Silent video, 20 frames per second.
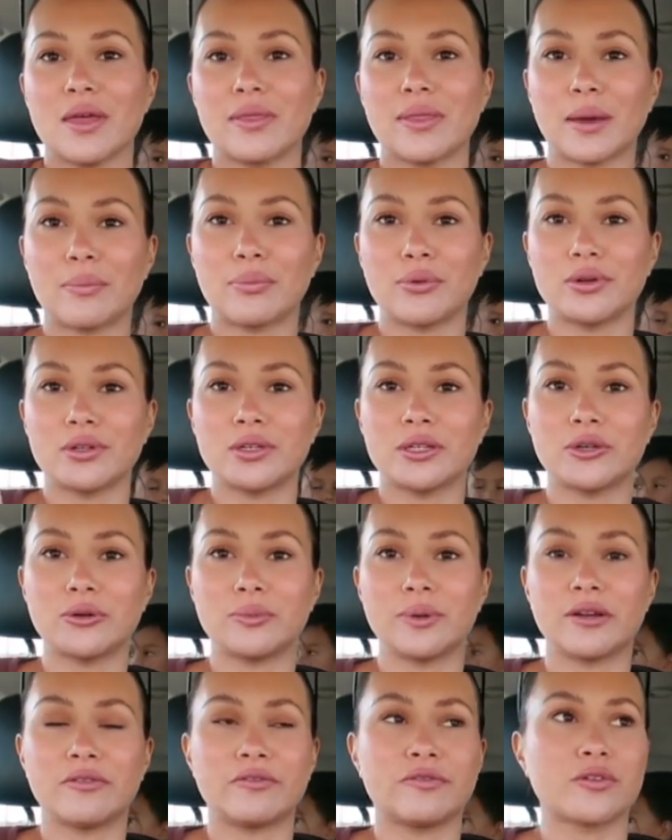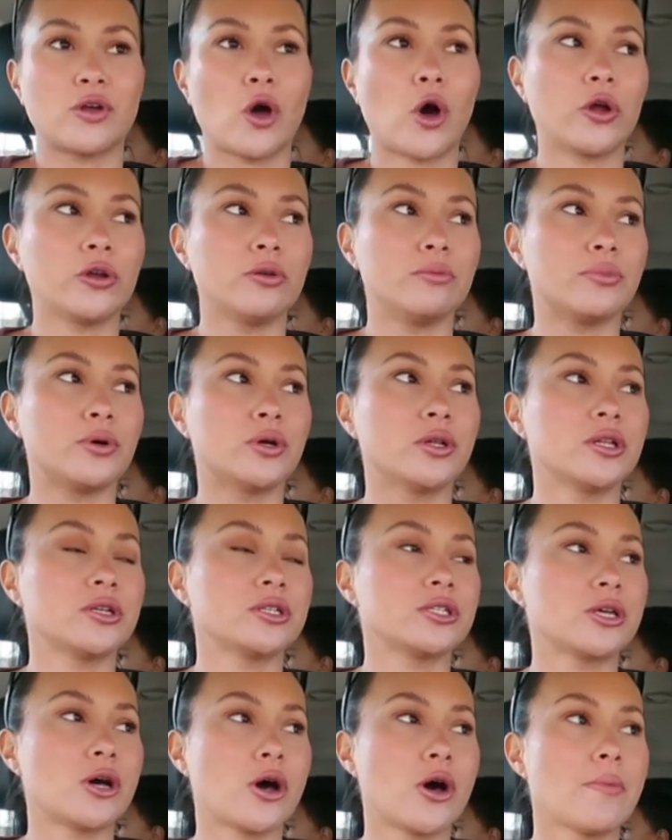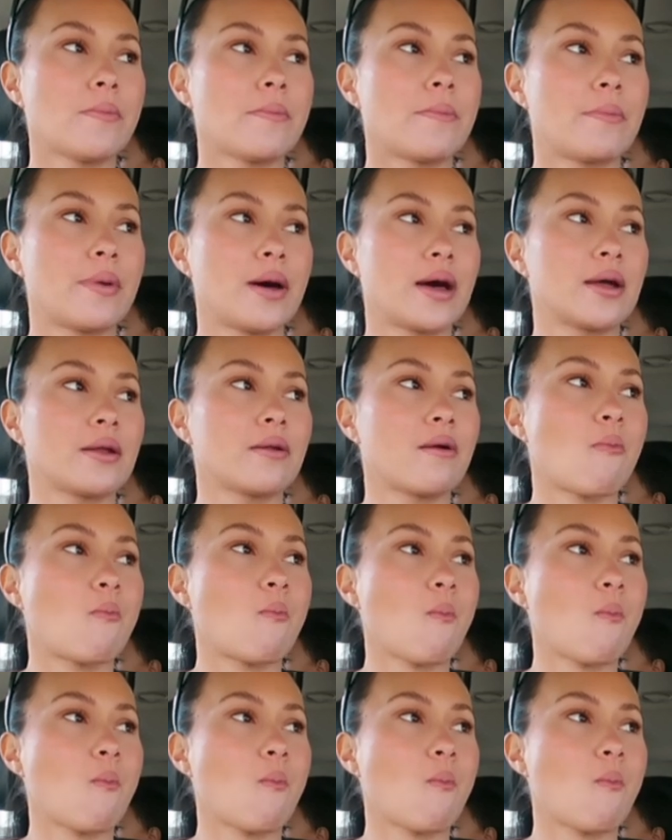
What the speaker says: they put a little bit of cotton ball on top, but